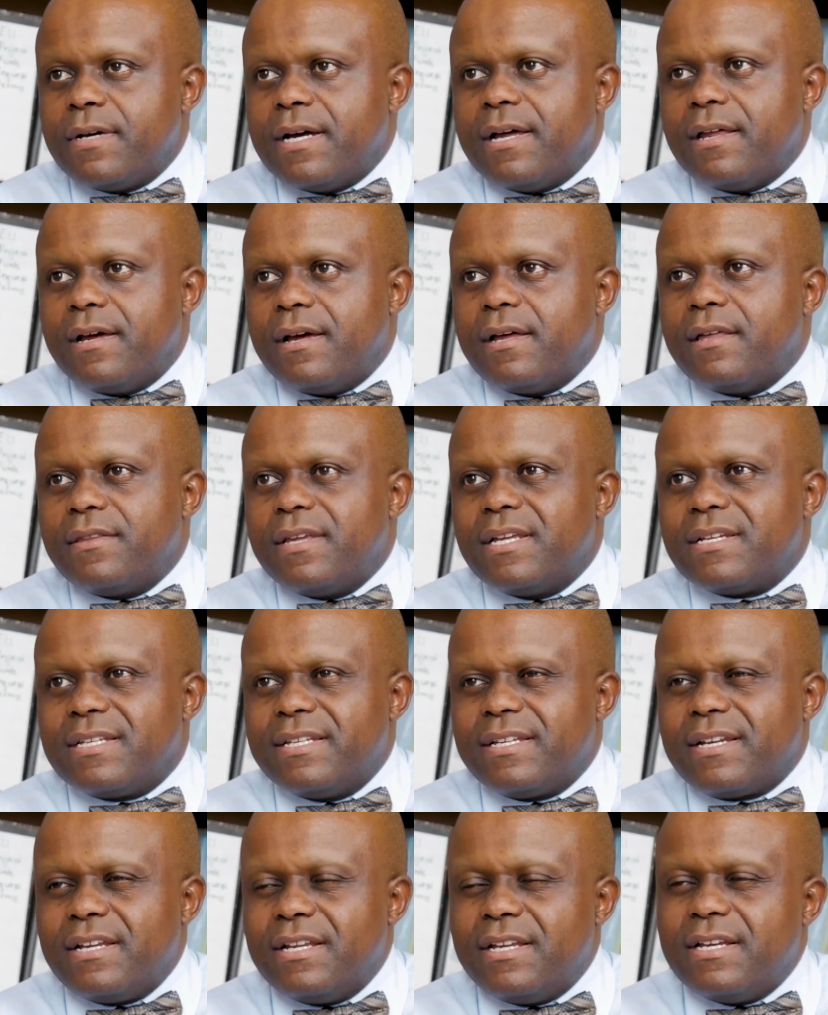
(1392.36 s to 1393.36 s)
it
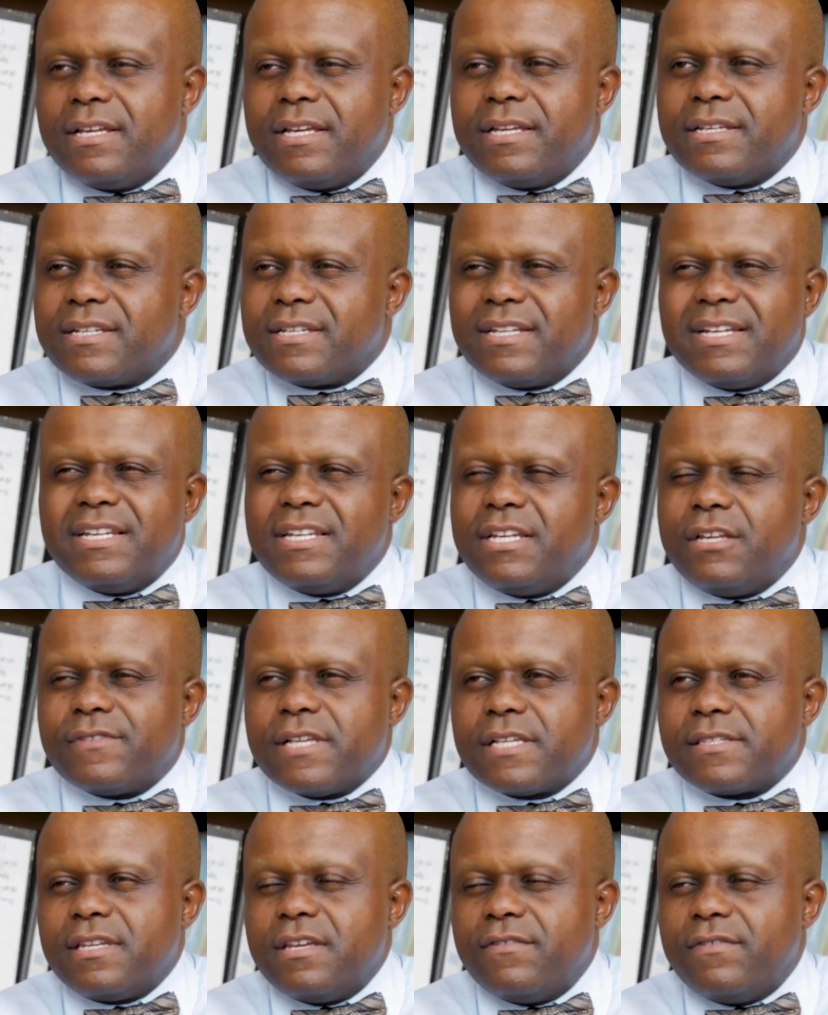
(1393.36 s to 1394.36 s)
really leaves
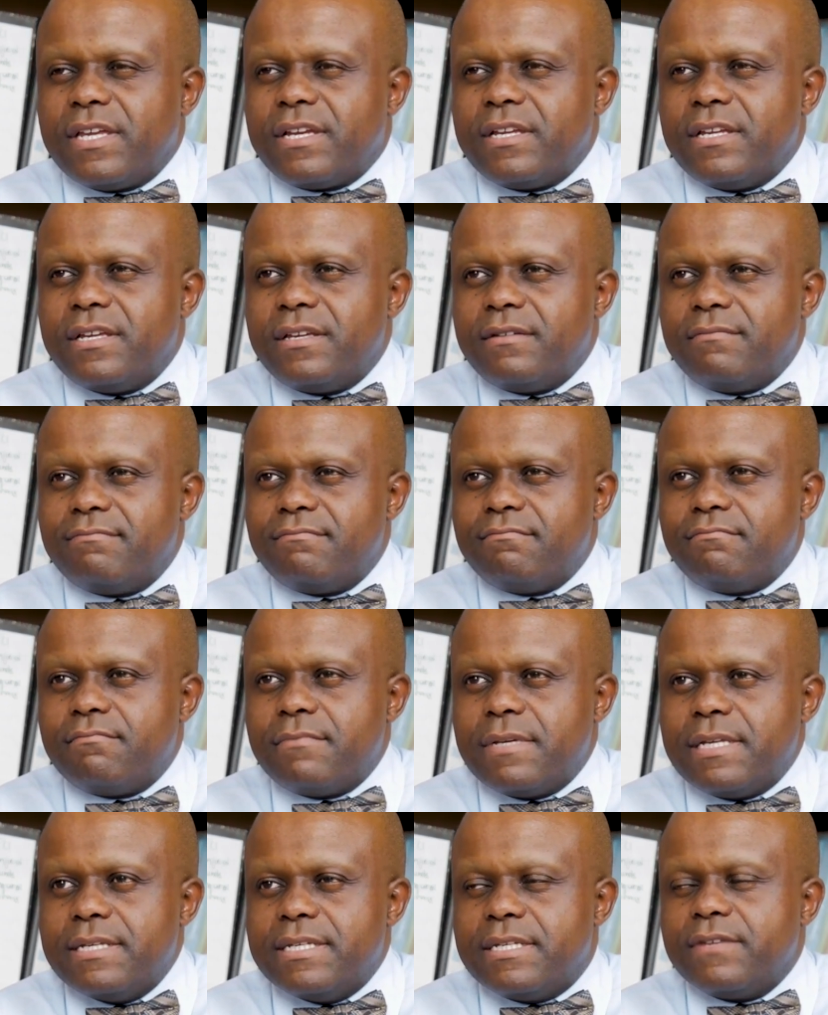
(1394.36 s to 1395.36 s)
us in a very
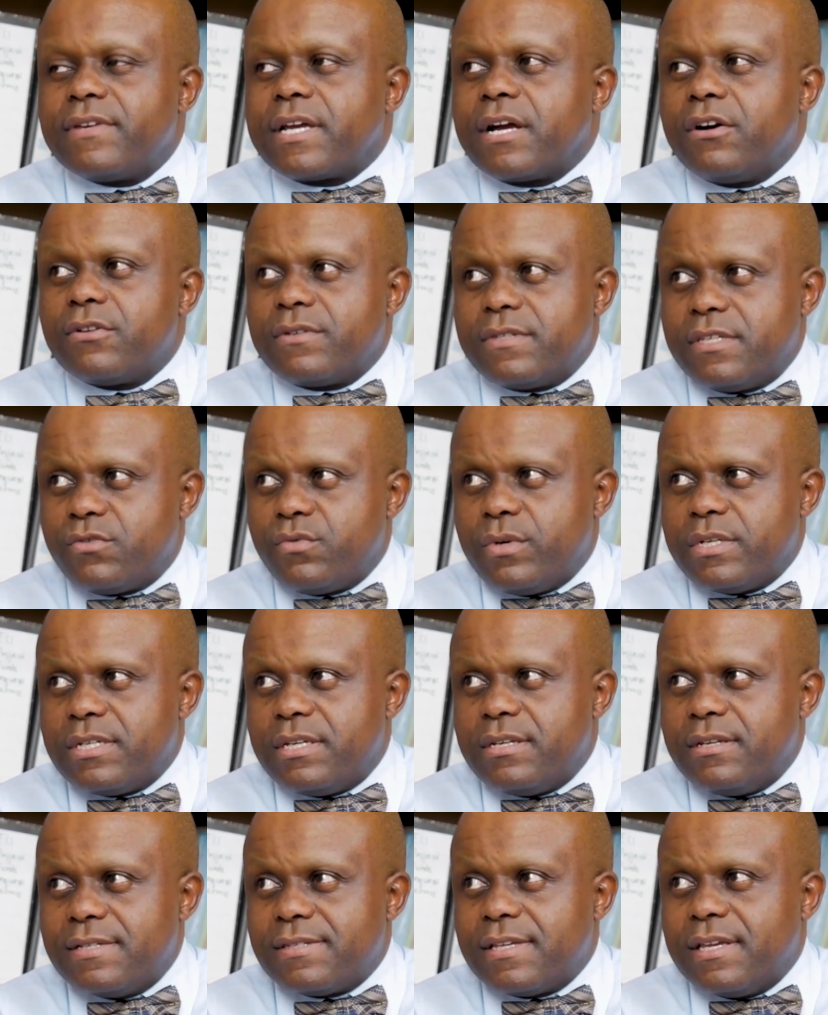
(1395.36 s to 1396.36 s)
difficult
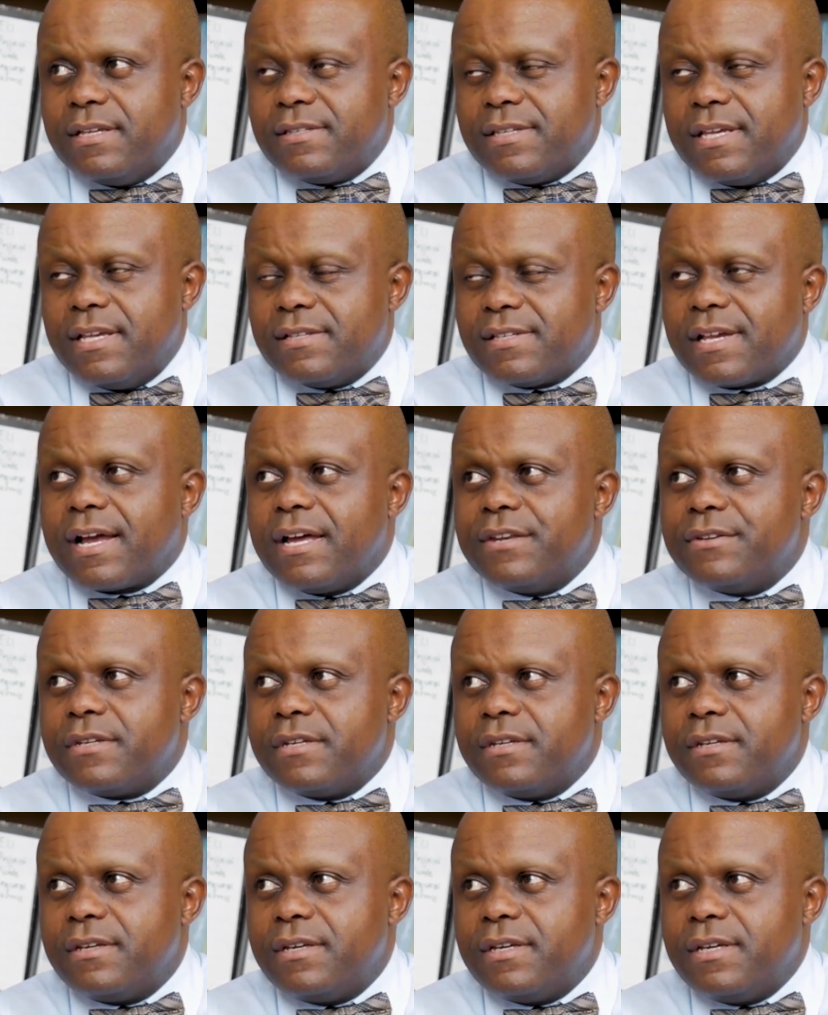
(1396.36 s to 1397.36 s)
situation as a
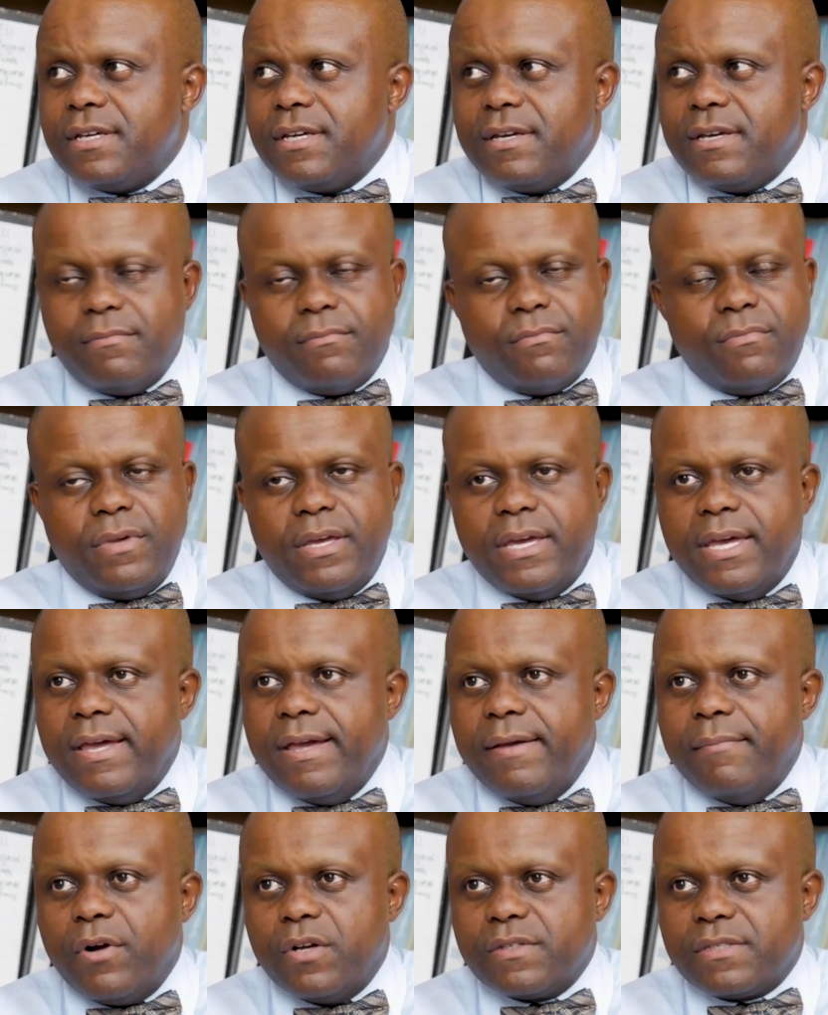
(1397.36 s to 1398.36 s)
country,
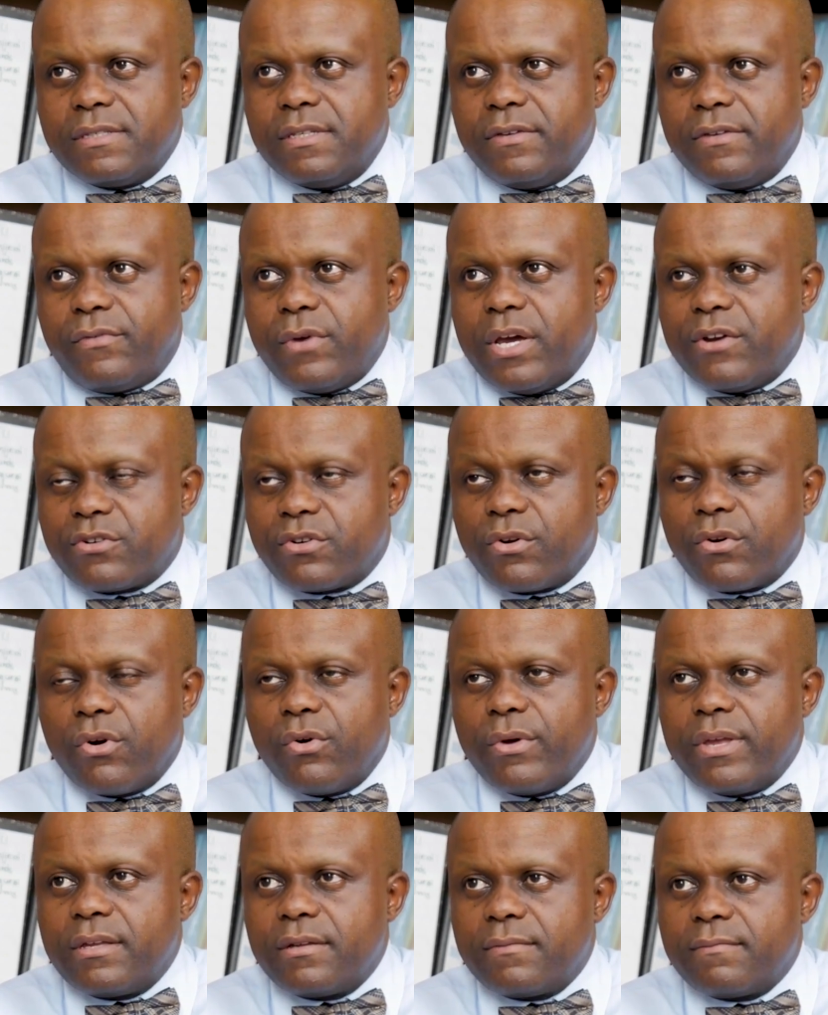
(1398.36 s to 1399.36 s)
because if we are not
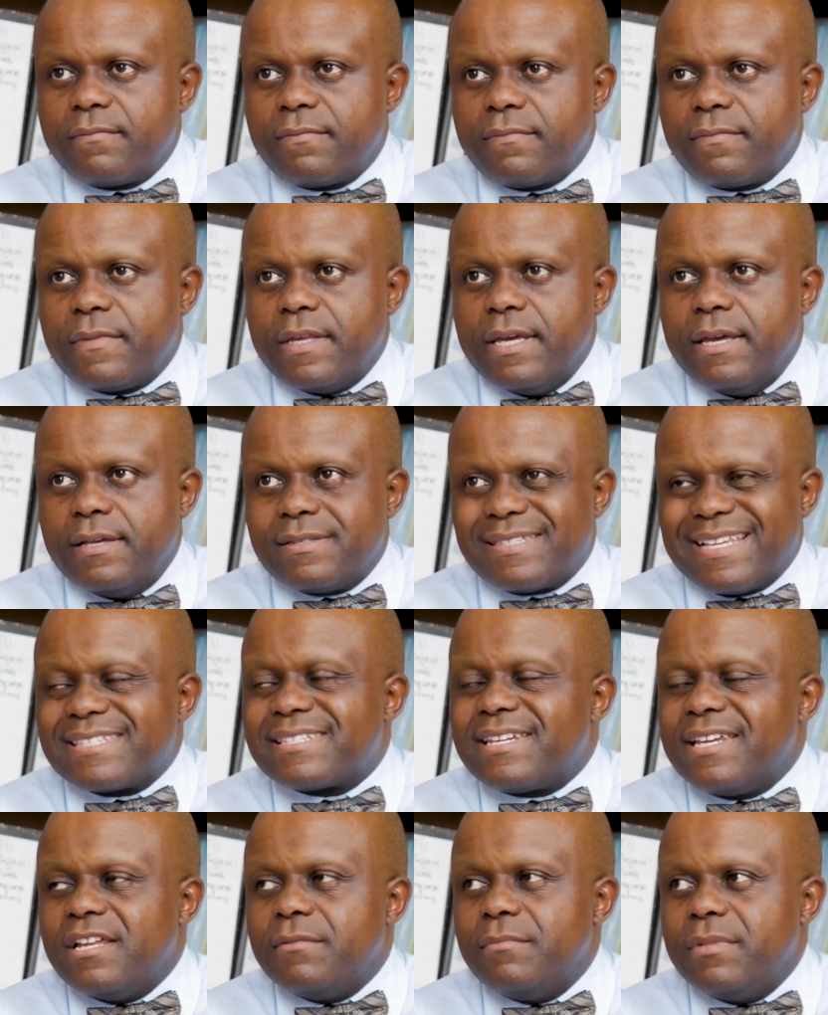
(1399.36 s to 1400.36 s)
growing
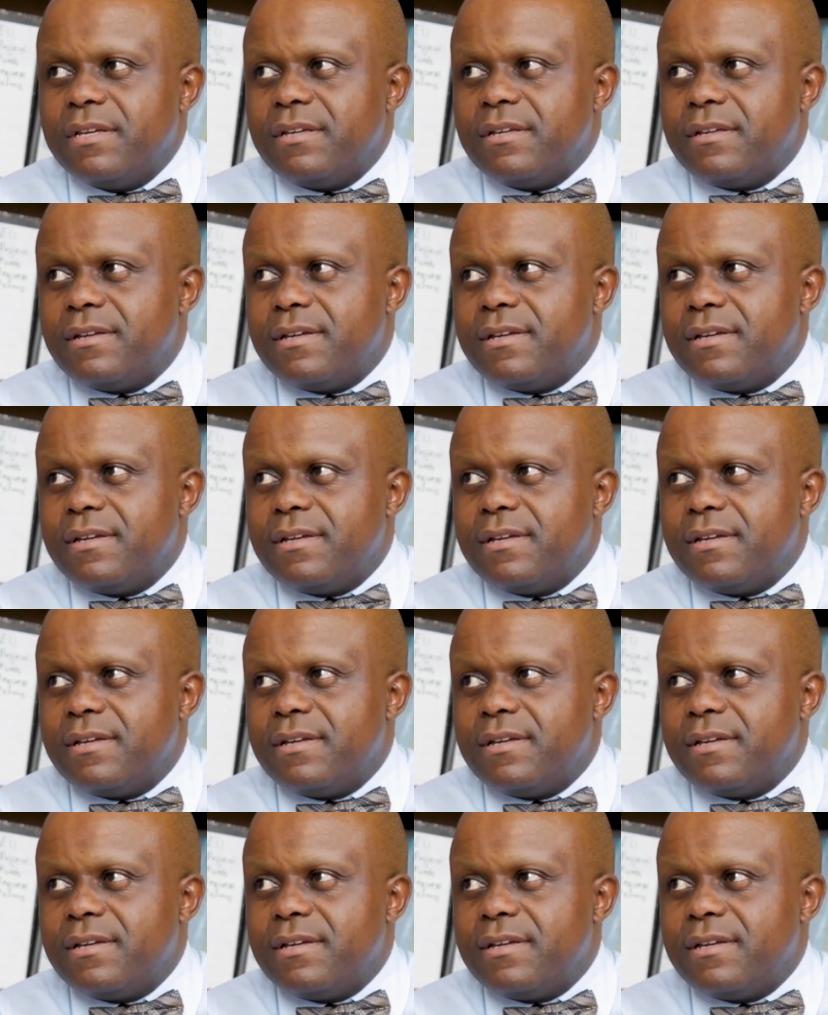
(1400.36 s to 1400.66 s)
sustainably,